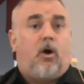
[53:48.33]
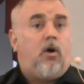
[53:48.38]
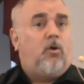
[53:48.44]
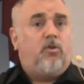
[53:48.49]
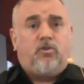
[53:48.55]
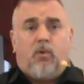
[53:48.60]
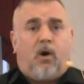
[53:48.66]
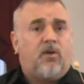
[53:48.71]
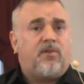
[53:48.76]

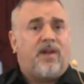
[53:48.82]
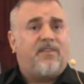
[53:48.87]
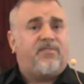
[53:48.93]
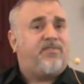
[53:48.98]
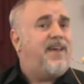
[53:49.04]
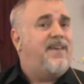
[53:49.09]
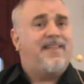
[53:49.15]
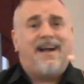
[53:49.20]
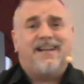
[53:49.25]
Oh, you ought not
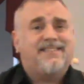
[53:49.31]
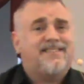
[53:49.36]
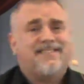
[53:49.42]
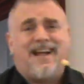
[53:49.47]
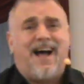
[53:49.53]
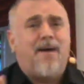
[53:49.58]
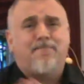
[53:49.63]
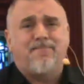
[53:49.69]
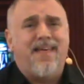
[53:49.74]
say that.
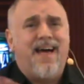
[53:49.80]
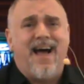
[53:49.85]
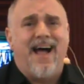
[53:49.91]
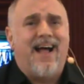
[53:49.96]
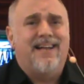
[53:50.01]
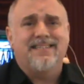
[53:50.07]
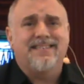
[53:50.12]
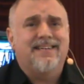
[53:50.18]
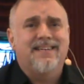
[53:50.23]
Stop
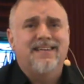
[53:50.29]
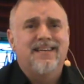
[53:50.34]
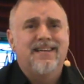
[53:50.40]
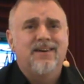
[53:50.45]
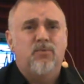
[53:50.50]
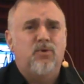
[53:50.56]
that.